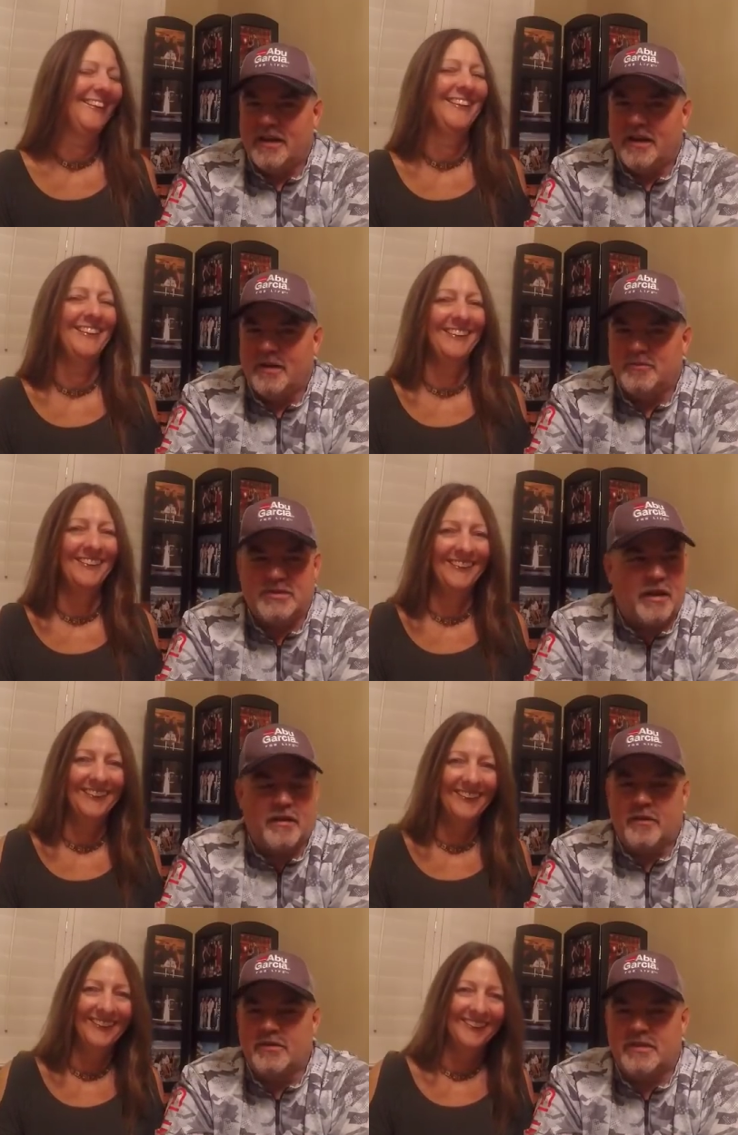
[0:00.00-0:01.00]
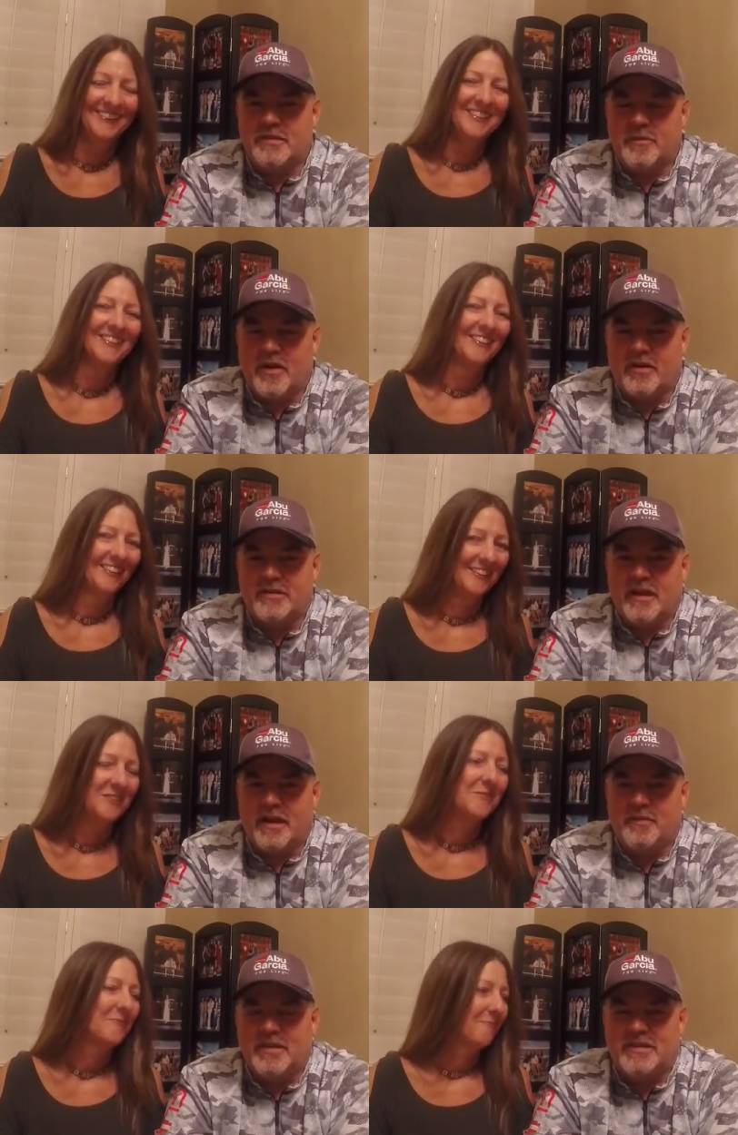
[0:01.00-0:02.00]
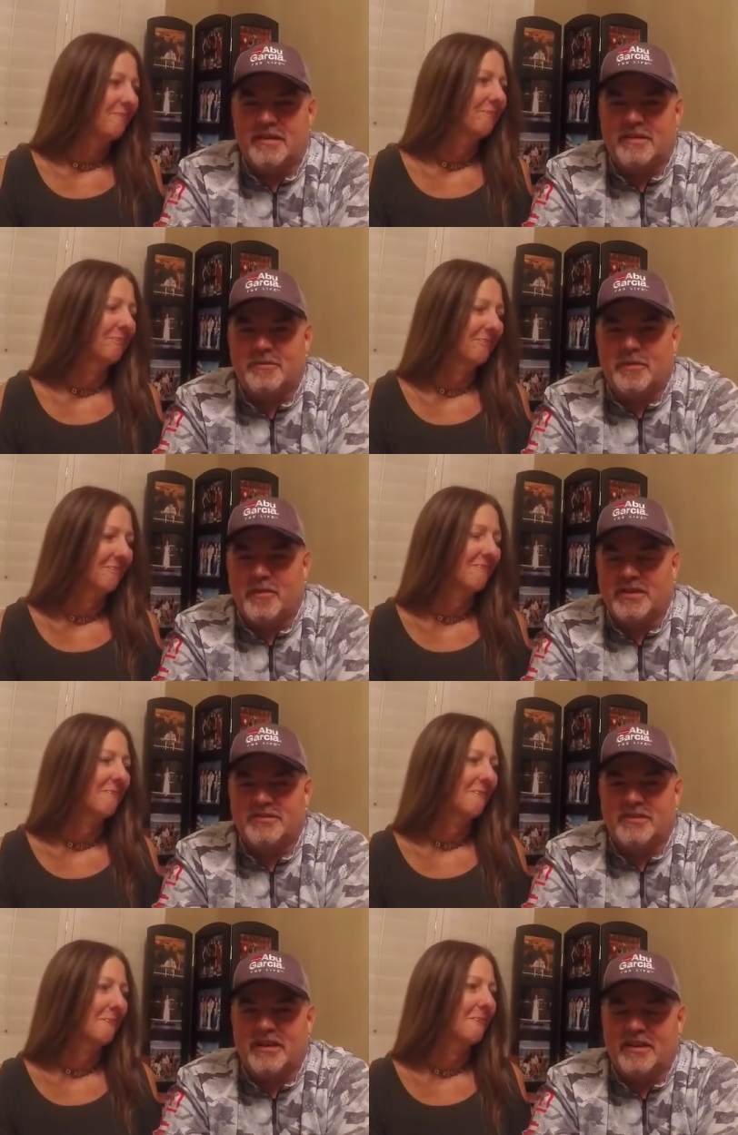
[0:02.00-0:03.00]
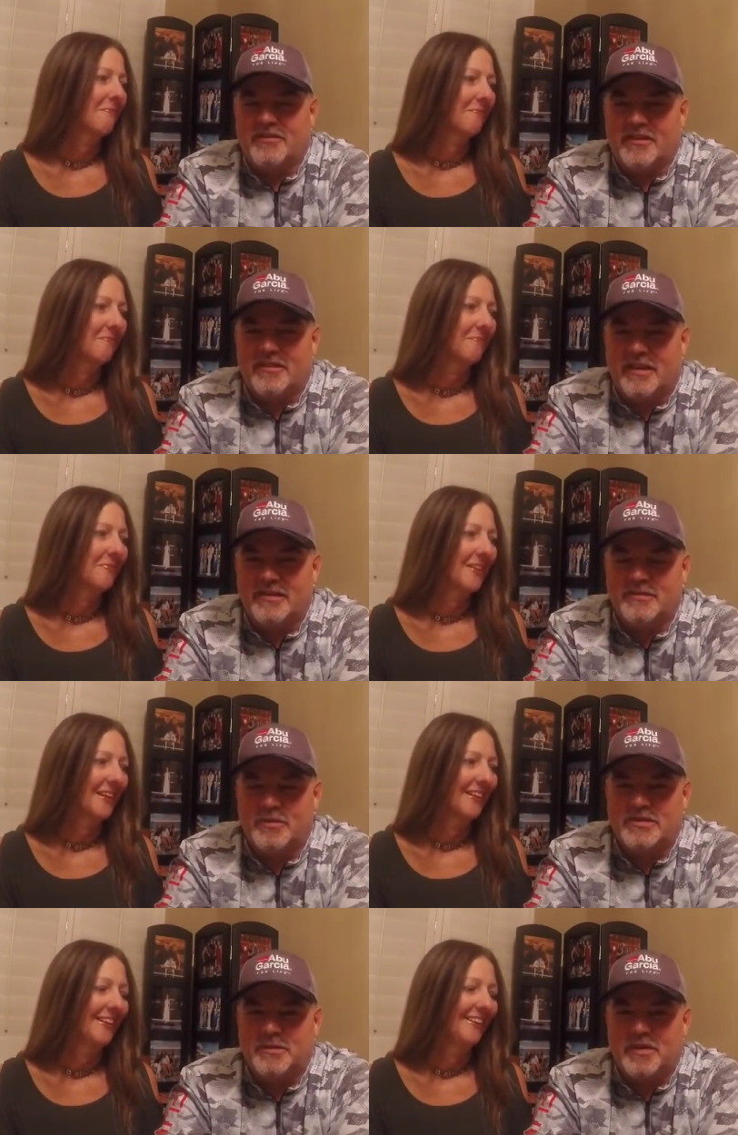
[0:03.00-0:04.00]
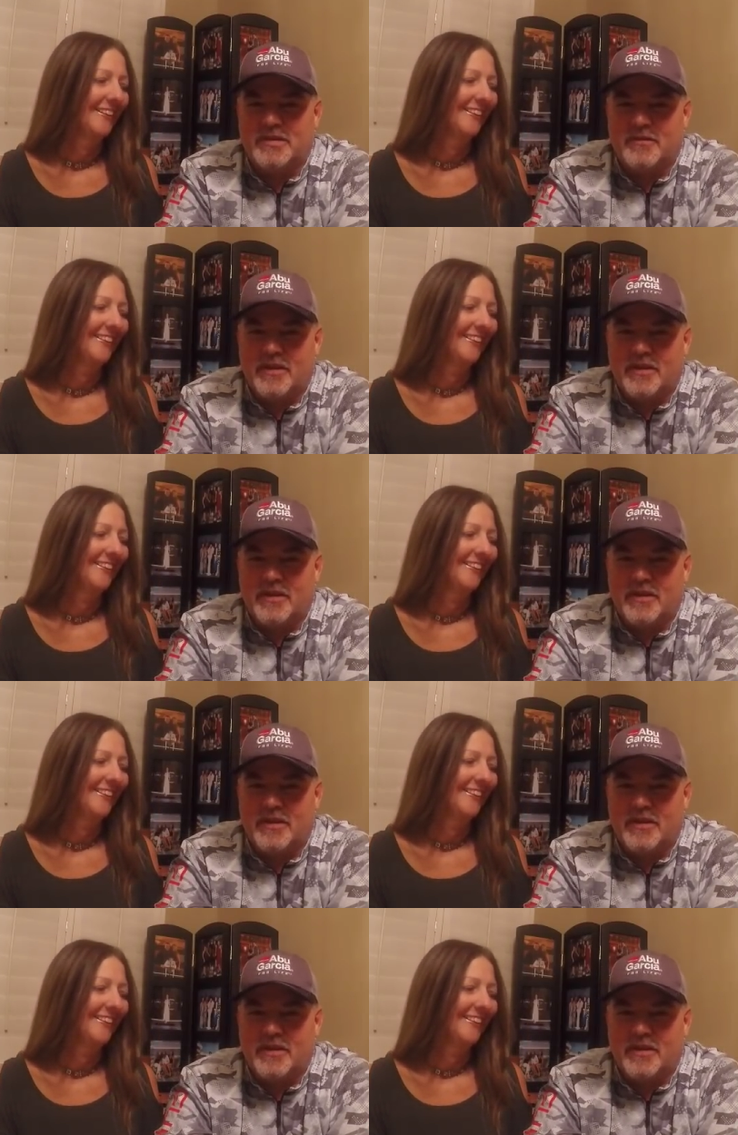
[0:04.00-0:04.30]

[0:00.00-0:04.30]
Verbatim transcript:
Speaker 1: Um, Sharon always gives me a hard time and tells me make sure that I dress nice when she makes